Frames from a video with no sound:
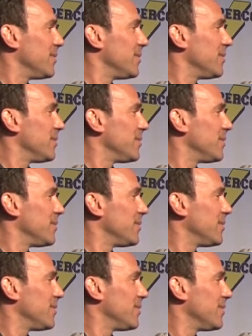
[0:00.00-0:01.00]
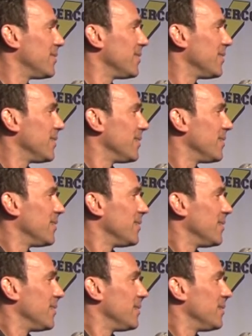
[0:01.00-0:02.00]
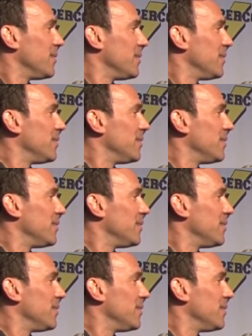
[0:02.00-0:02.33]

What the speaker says: This person isn't speaking.